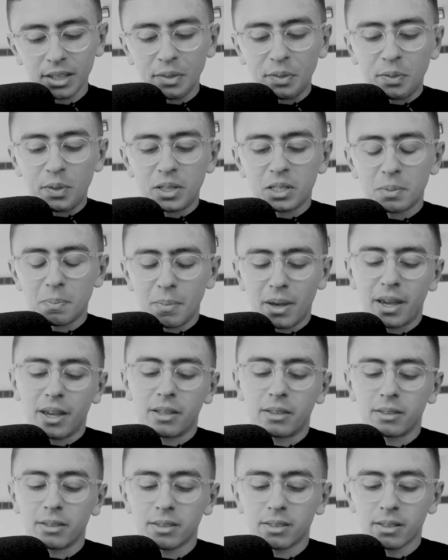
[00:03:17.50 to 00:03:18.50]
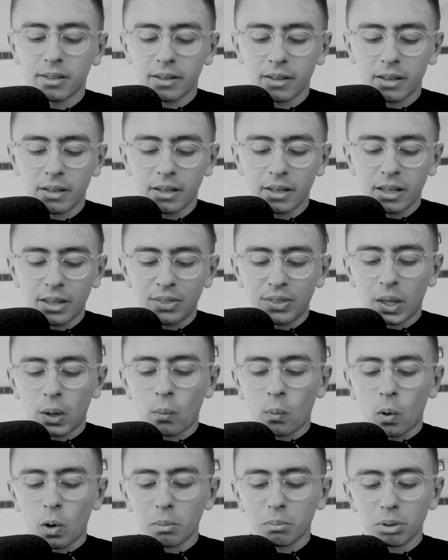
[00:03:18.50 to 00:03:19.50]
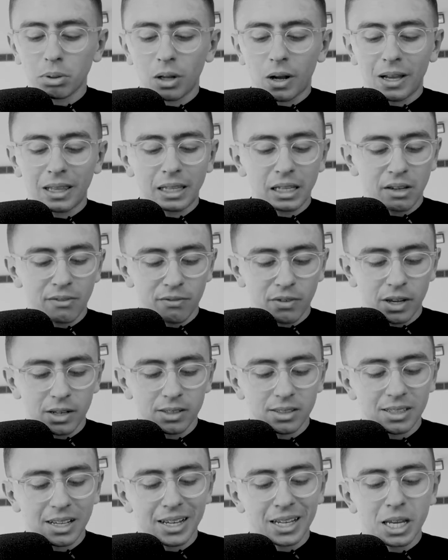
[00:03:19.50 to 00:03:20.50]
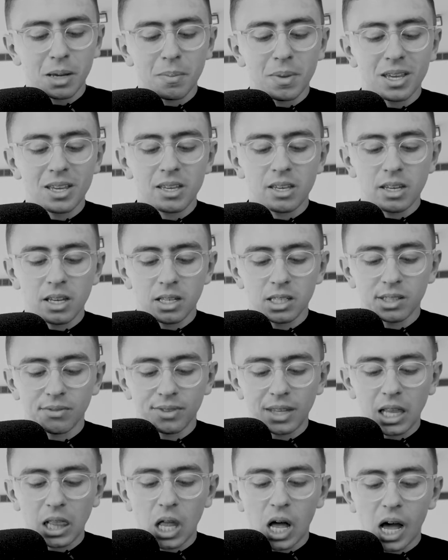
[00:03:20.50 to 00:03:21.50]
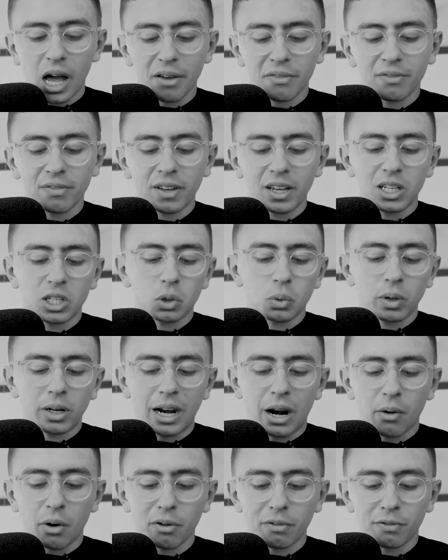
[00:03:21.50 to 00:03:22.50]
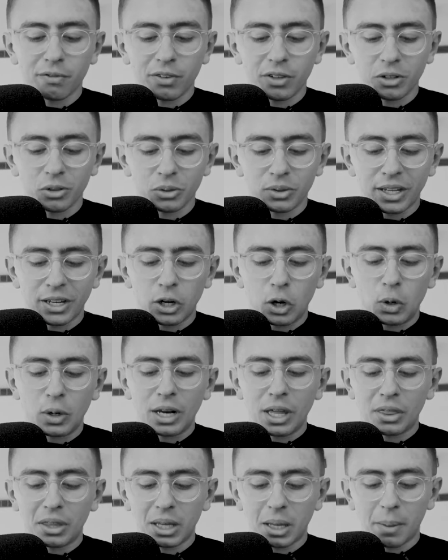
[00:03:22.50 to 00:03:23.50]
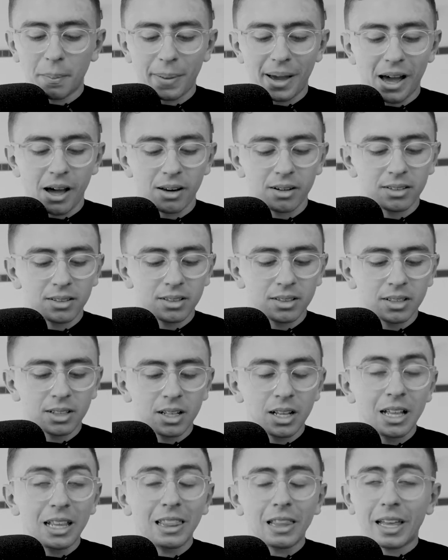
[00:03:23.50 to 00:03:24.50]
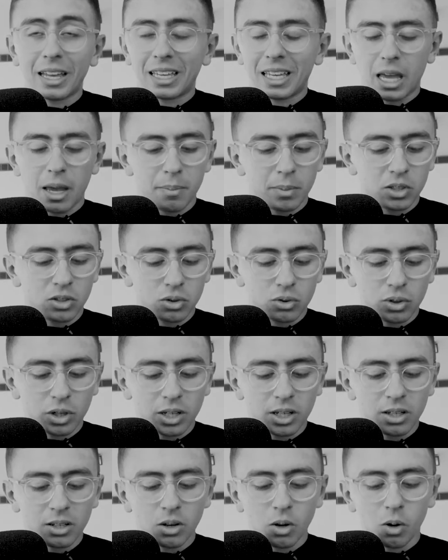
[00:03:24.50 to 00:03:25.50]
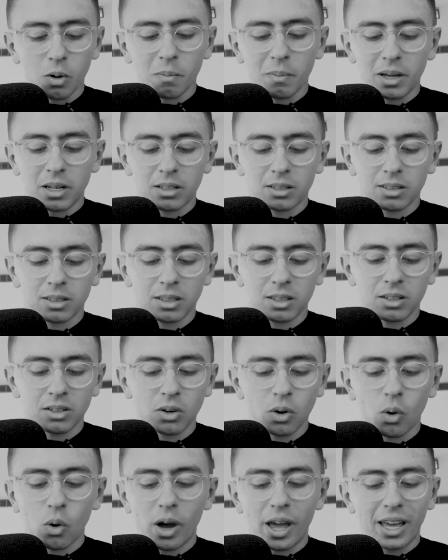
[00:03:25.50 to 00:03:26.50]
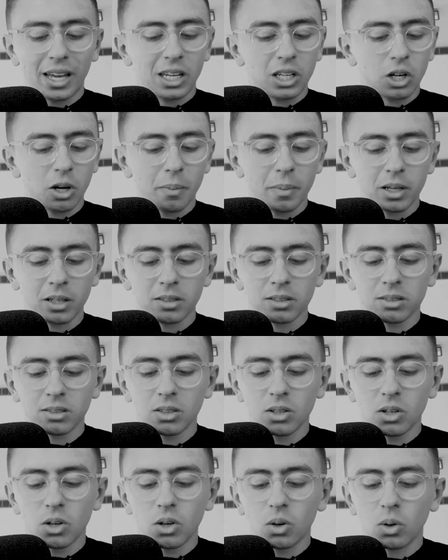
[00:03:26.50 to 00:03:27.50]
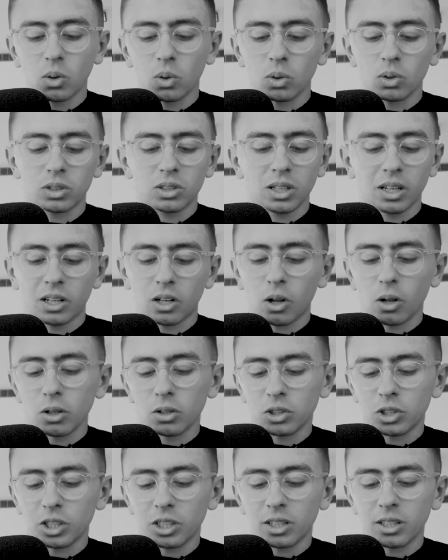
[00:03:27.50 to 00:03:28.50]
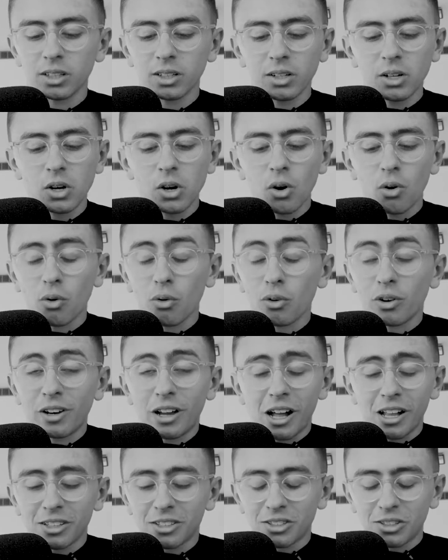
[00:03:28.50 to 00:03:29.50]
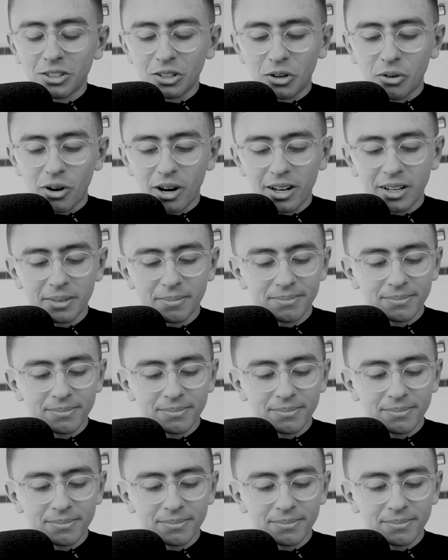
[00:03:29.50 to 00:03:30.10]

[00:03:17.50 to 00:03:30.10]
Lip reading: This means they won't blindly invest and commit years of their life into a narrow field they know nothing about, like chemistry or medicine or economics or psychology or an arts degree.